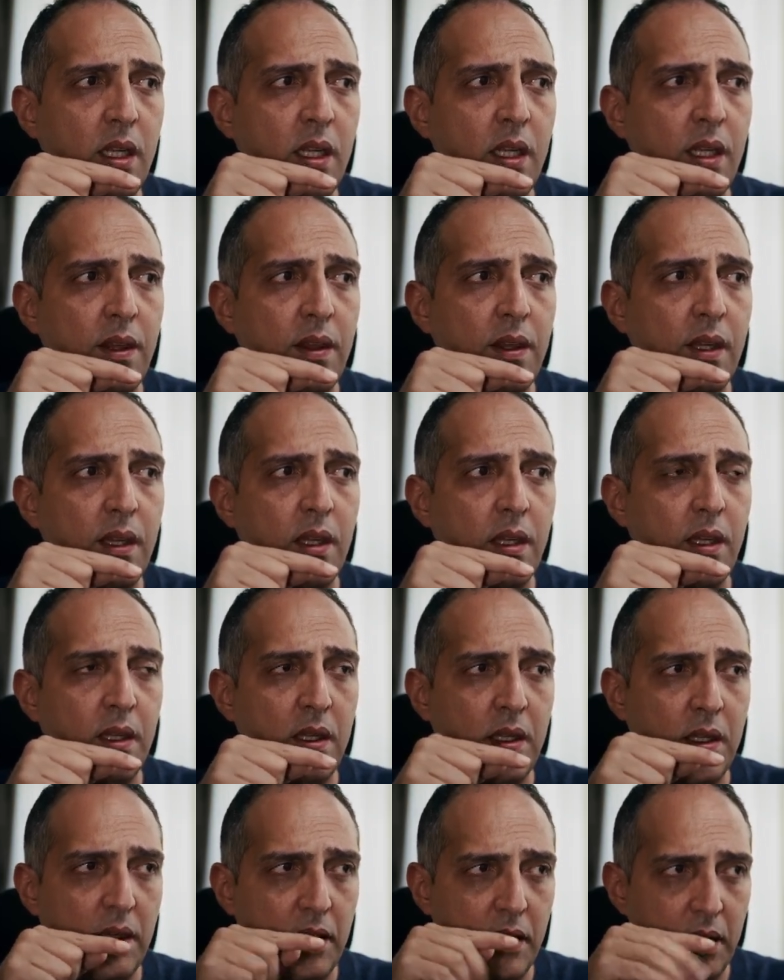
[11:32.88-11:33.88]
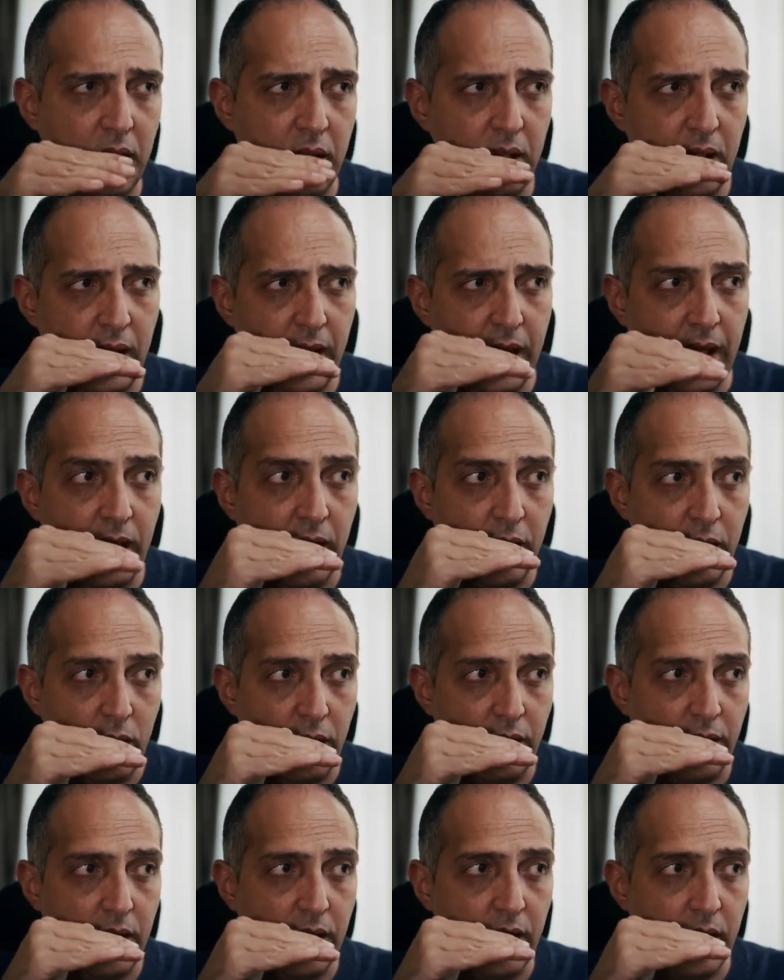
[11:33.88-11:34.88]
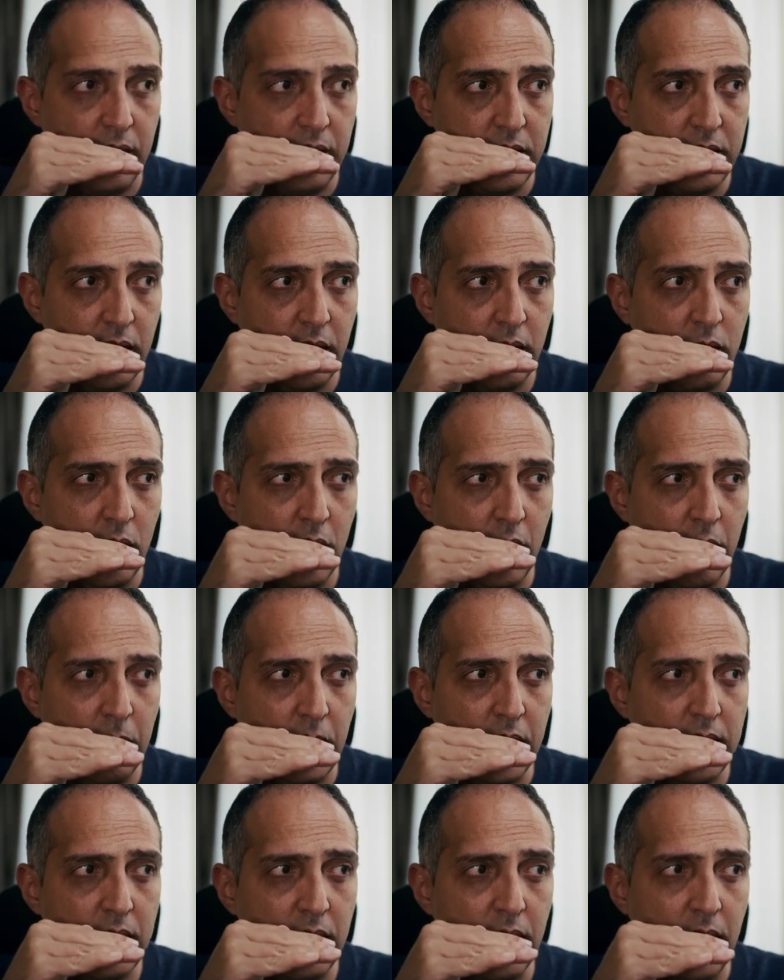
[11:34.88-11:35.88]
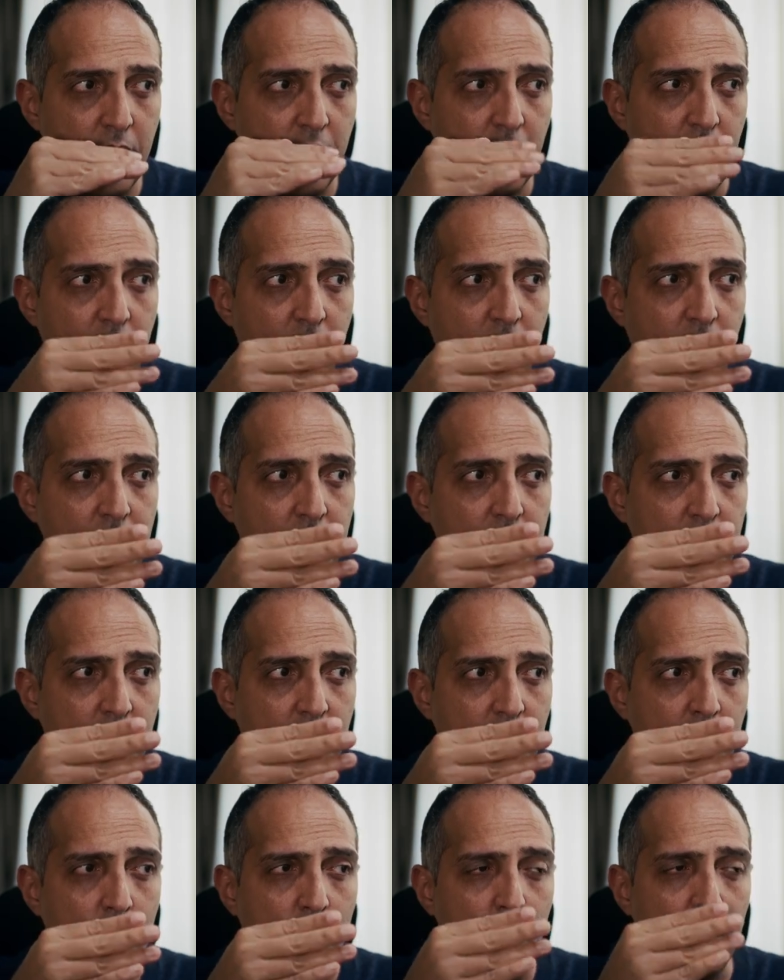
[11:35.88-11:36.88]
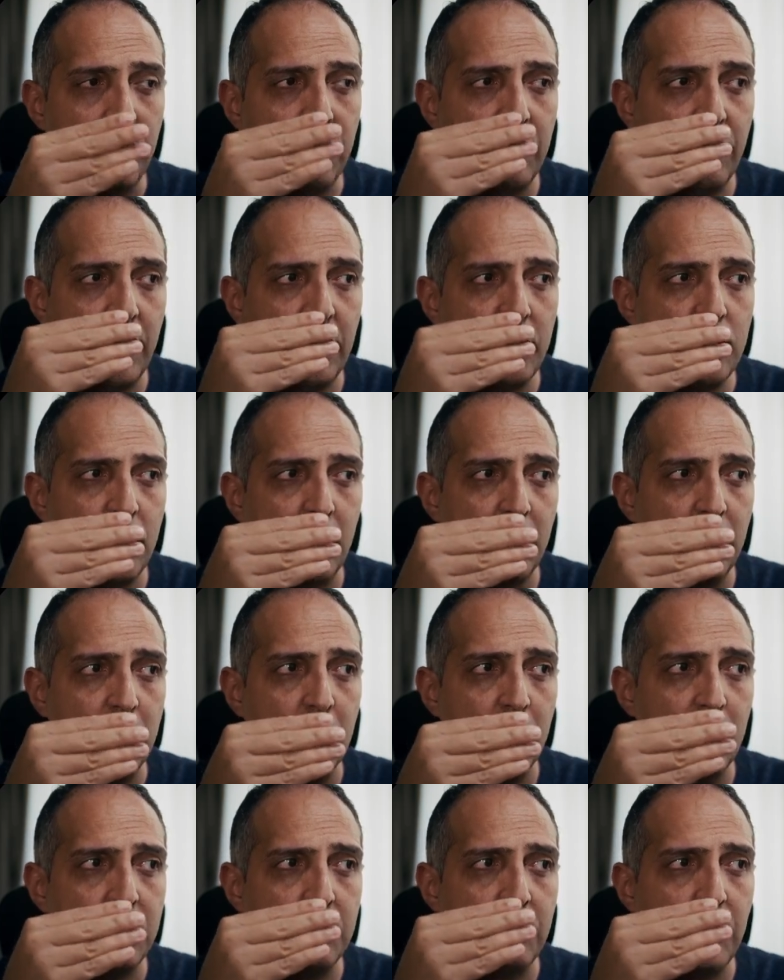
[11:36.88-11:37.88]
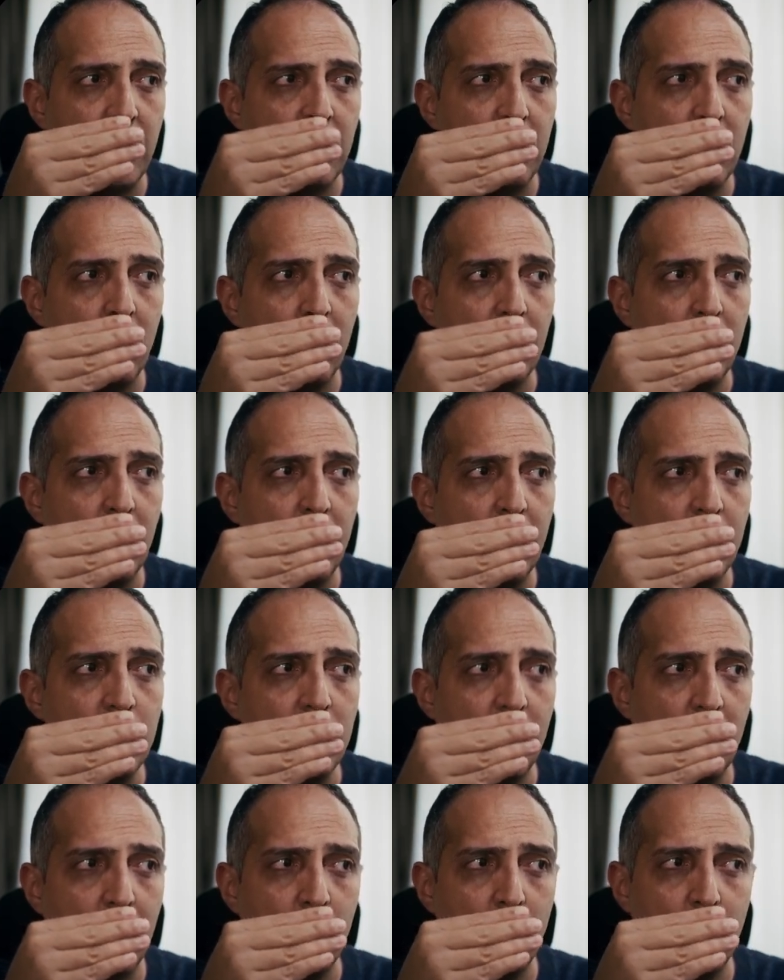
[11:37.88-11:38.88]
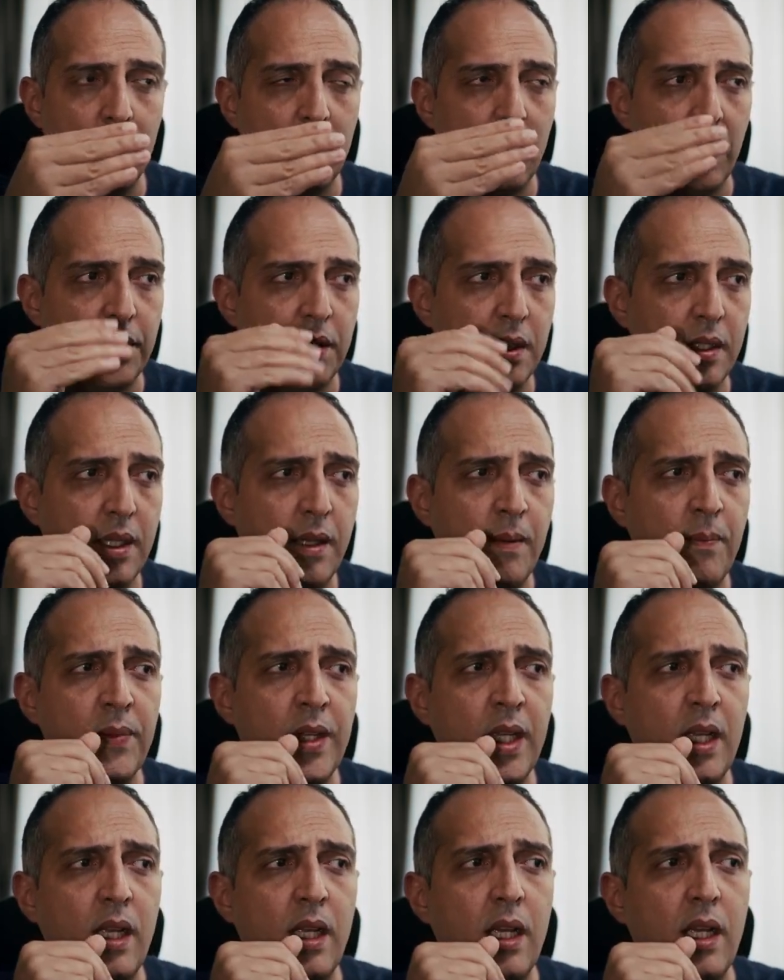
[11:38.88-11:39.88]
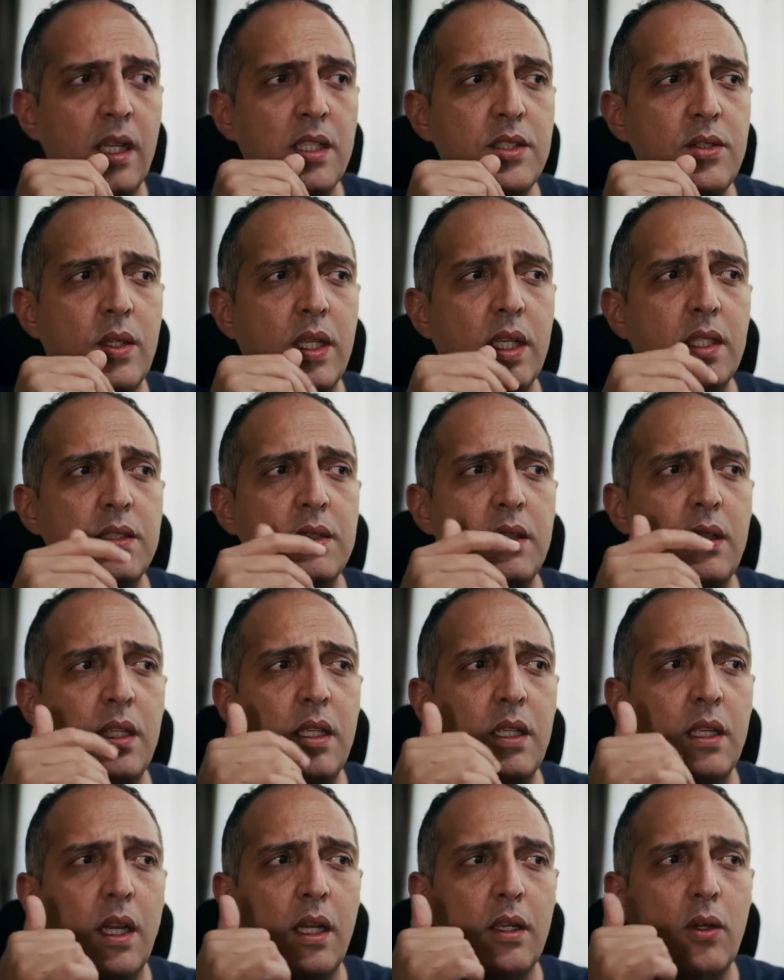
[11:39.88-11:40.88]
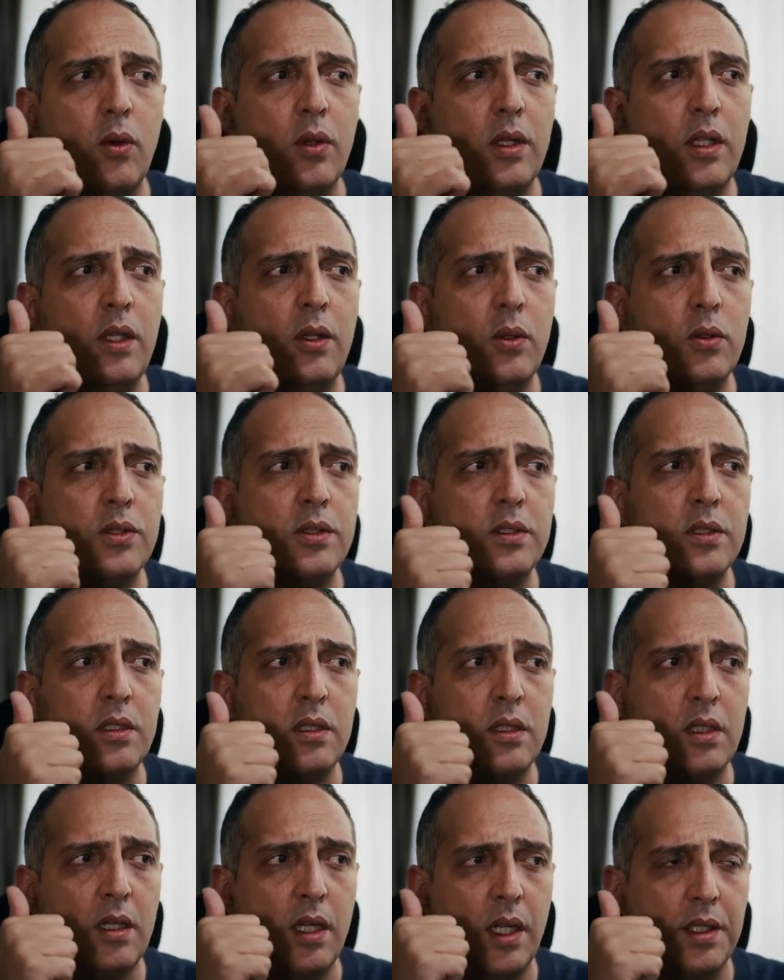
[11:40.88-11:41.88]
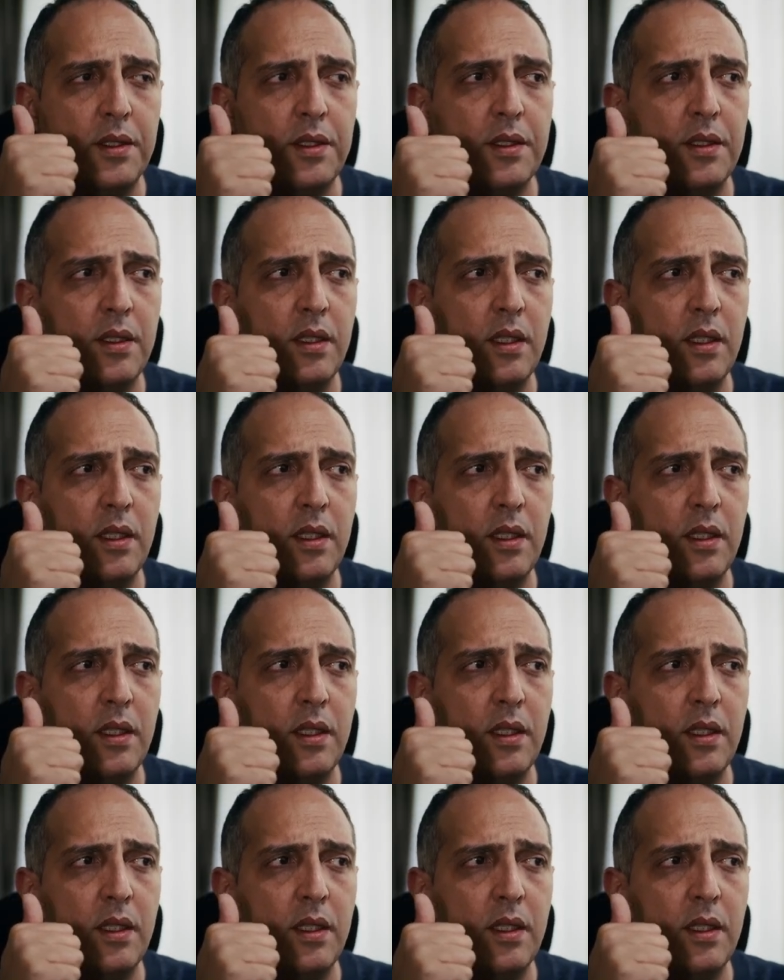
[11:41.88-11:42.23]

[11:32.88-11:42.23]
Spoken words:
in the layer of the circular muscle, and with very gentle spray coagulation I will cut it. As you can see here, I only used cut